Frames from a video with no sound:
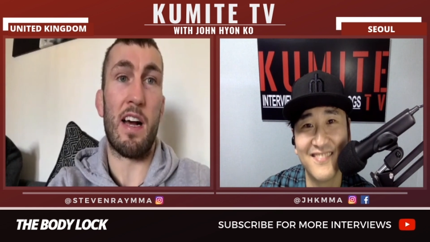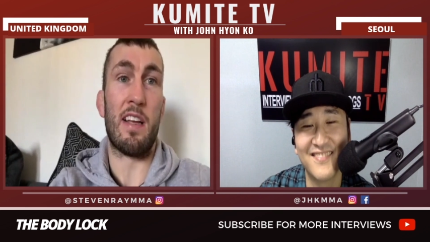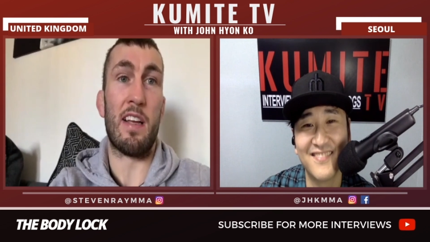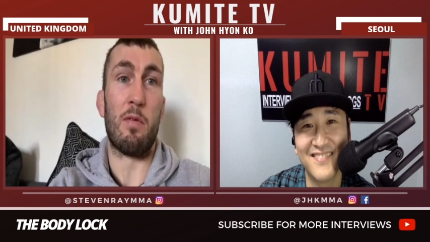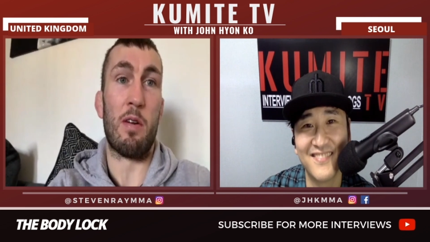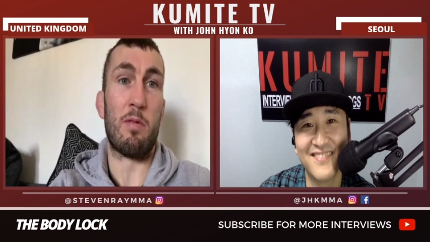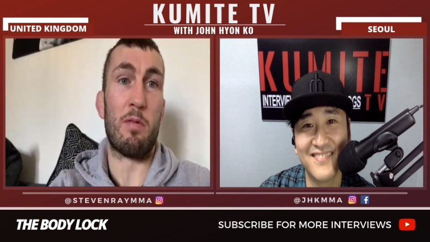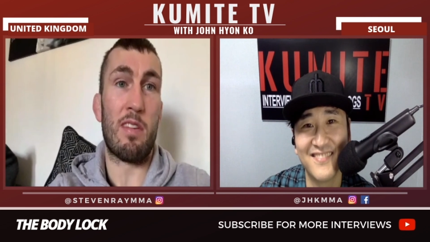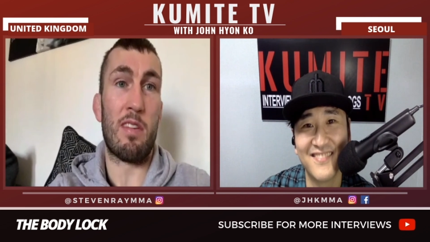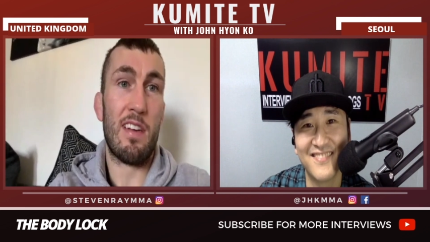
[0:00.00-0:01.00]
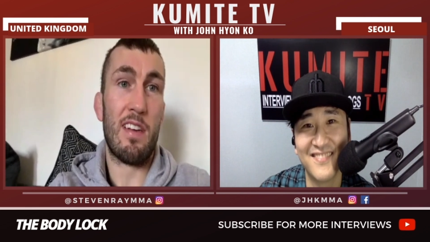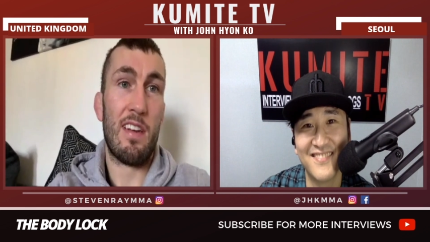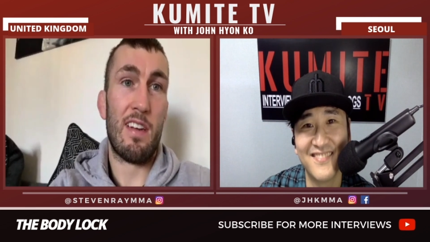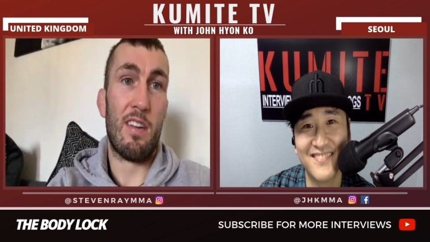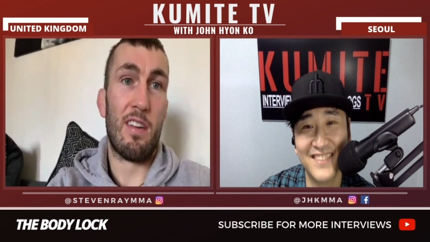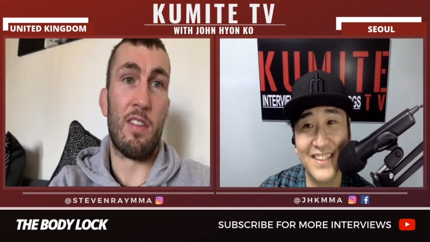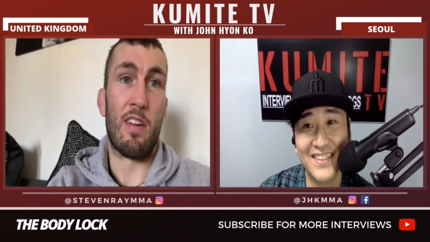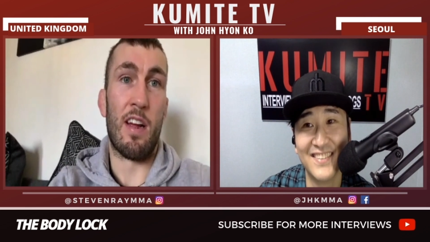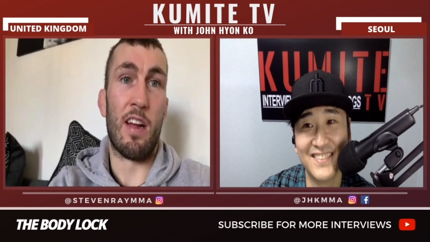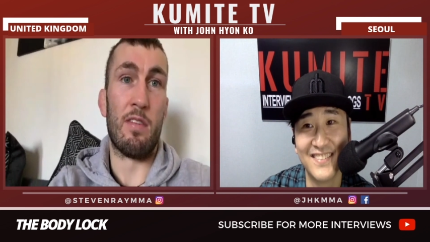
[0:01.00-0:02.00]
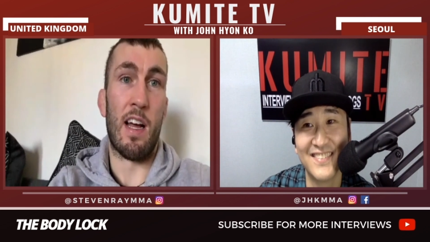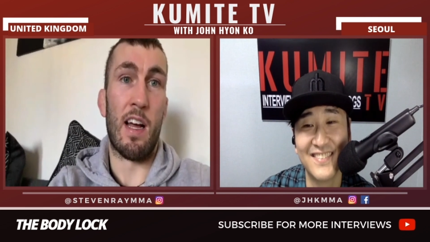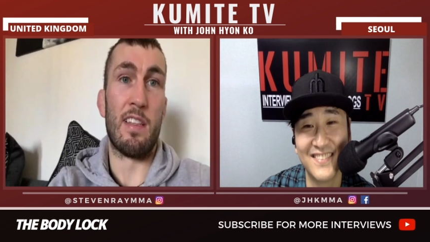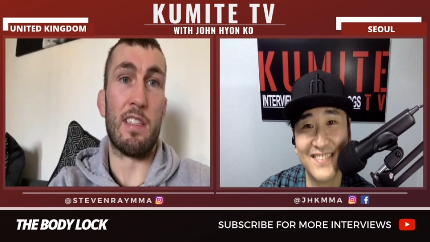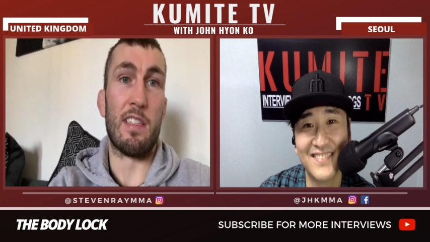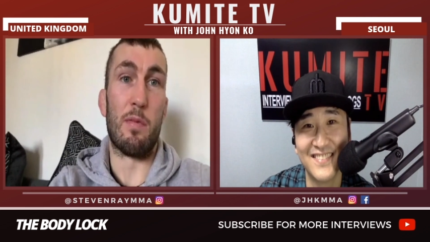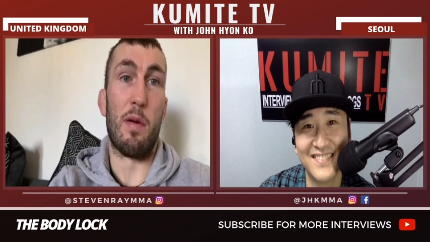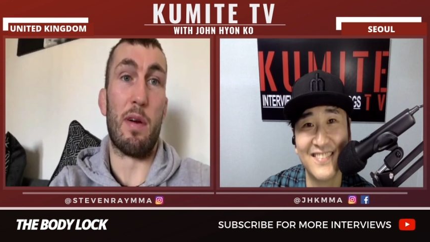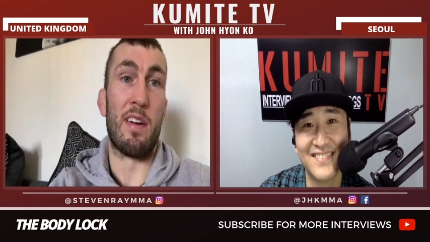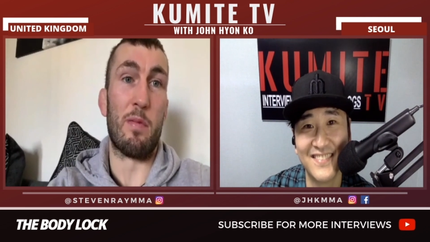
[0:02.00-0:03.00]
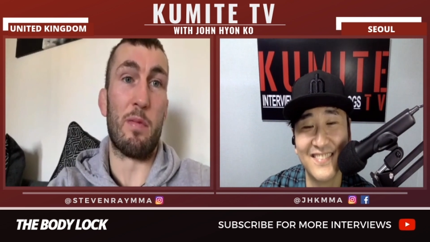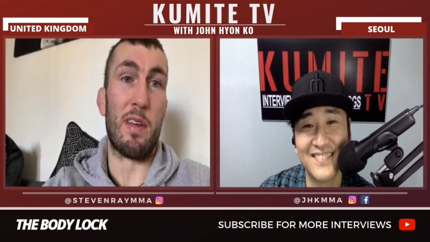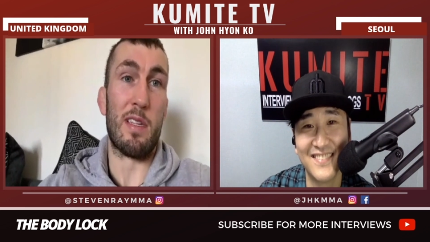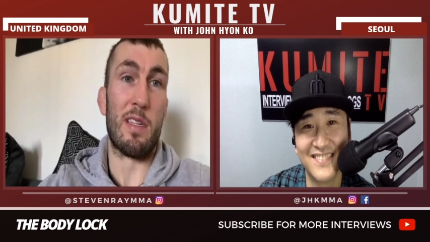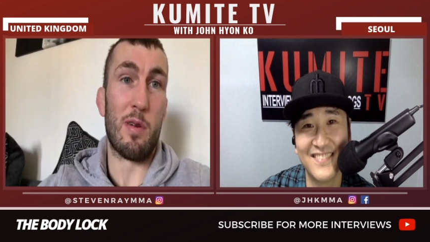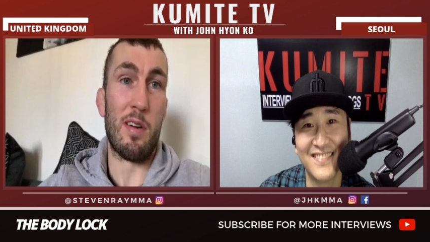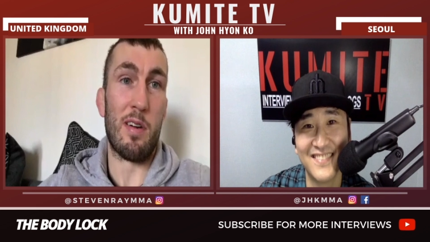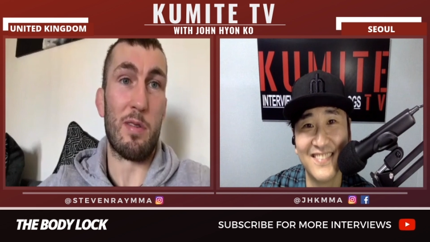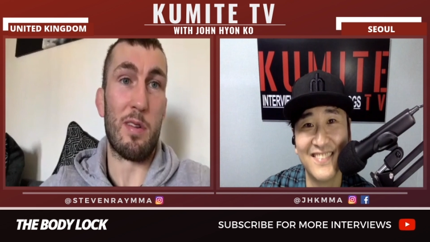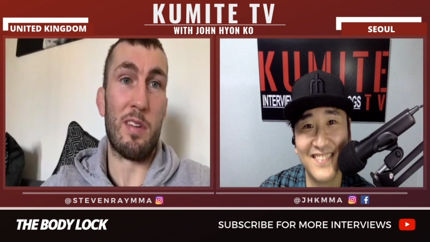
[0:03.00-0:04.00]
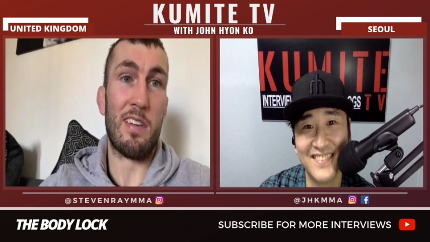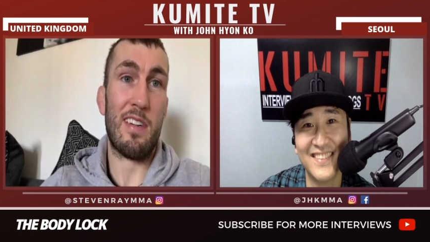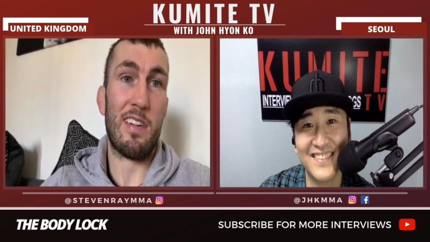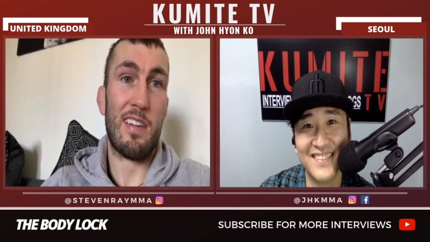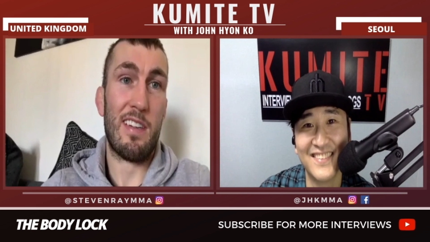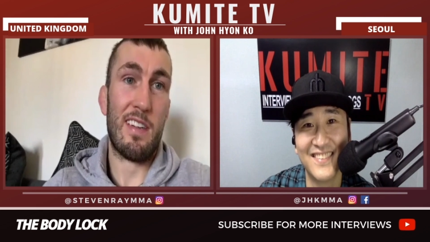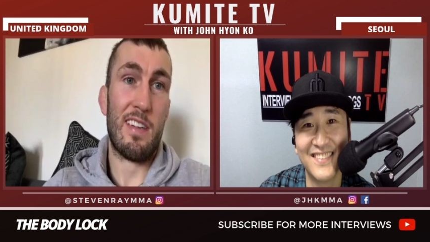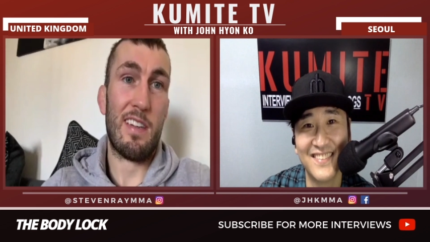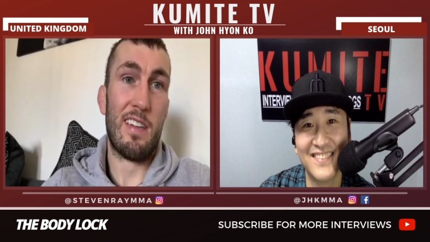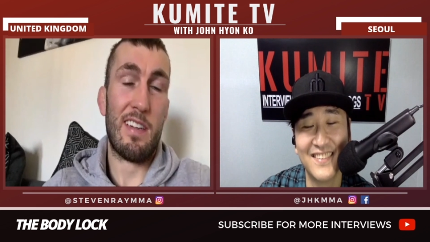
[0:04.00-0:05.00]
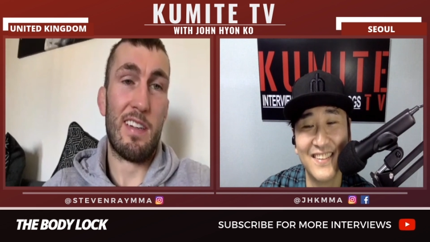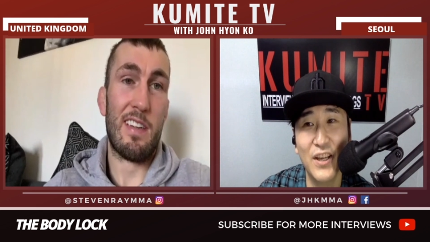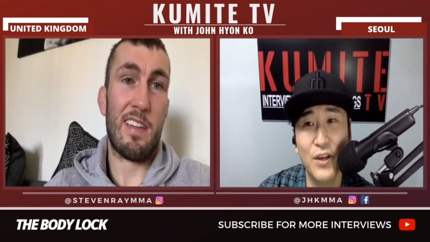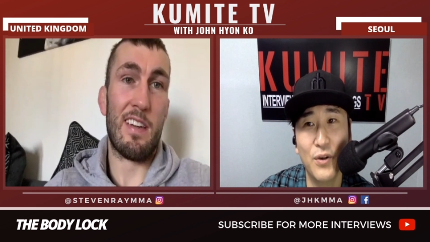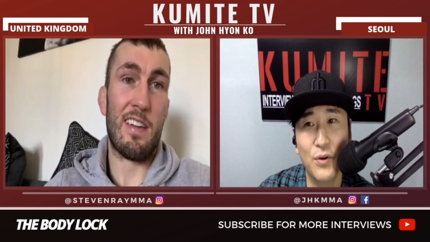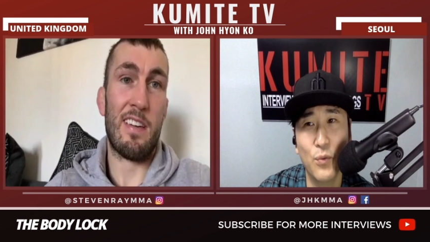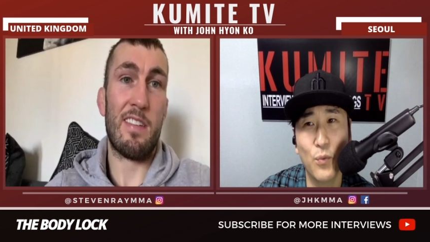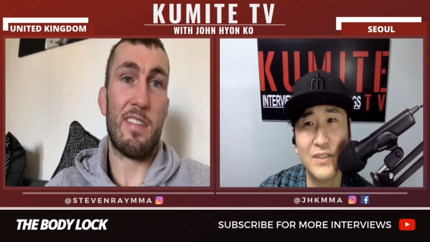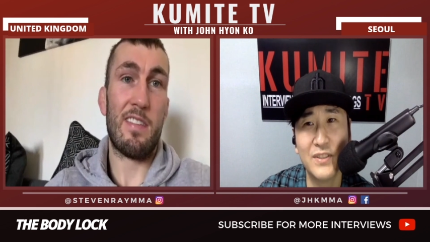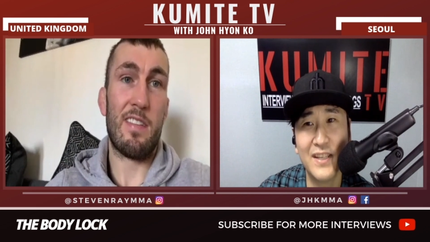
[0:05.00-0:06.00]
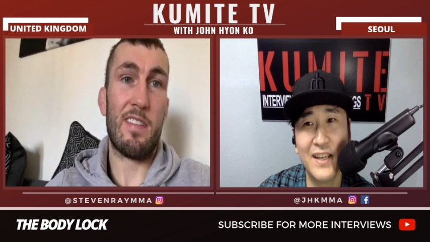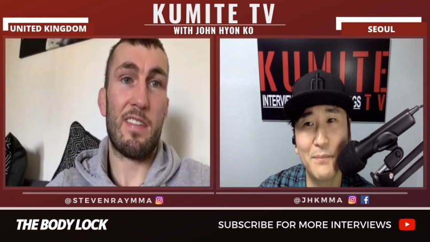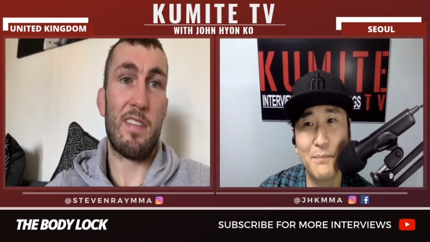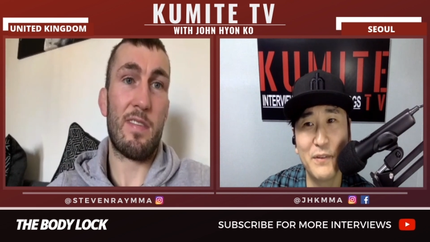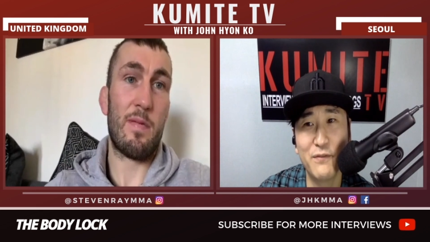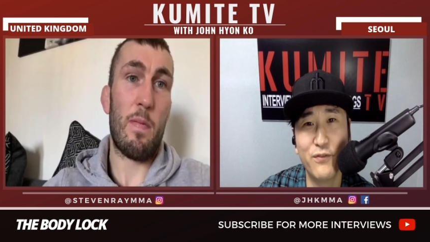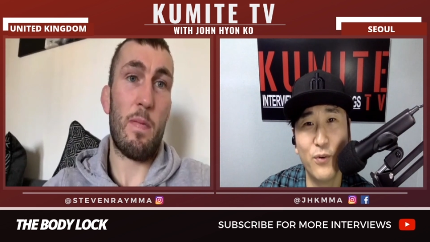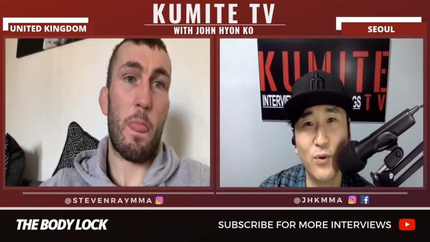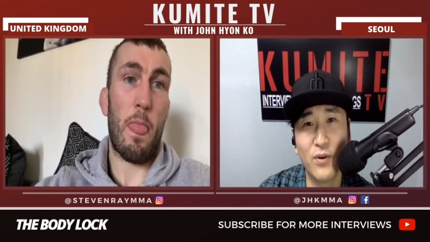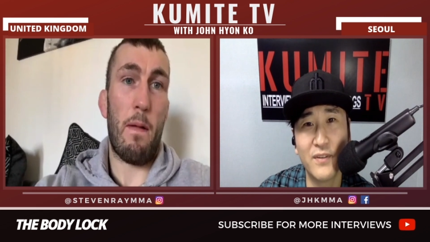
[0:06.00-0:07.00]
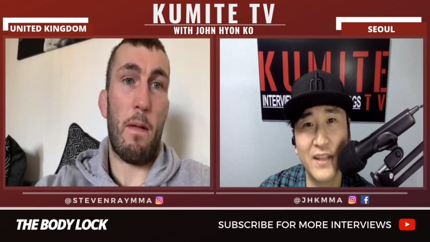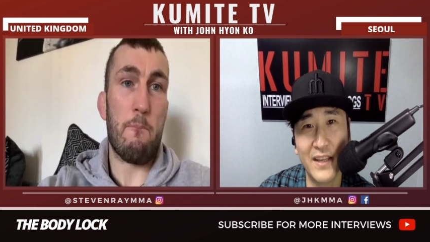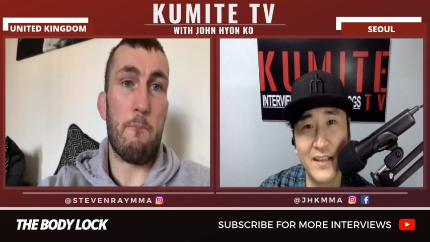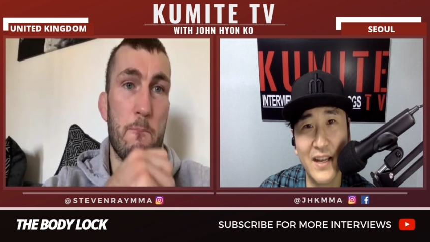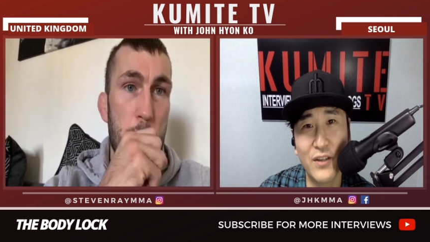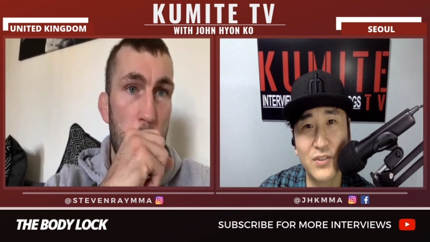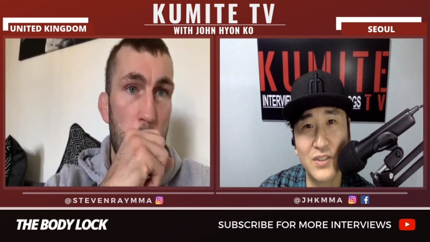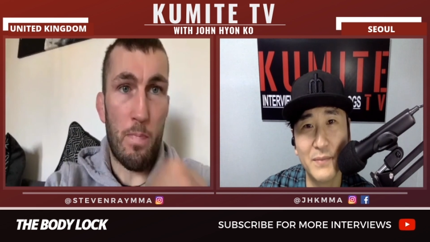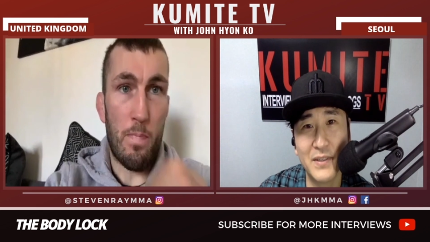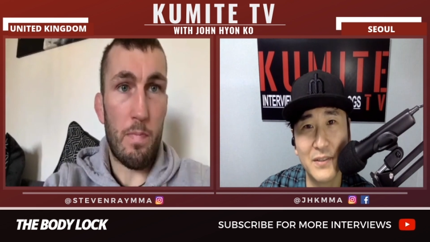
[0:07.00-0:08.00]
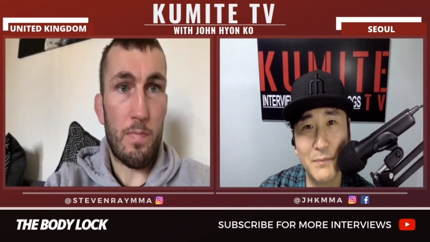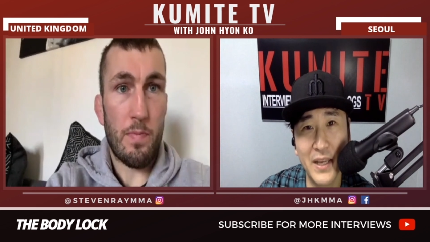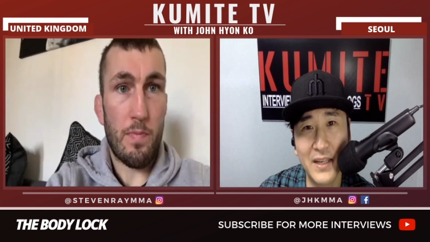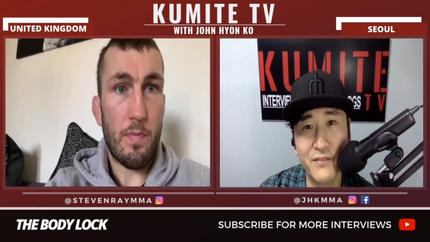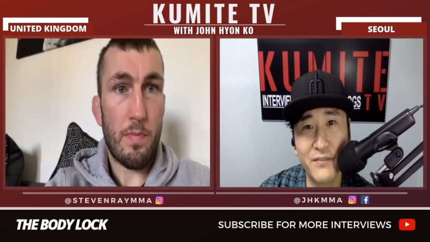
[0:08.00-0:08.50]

Speaker 1: guy in the world on yeah. the ground, and he's a bit bigger than me as well. So yeah, yeah.
Speaker 2: Was that before they announced him as the main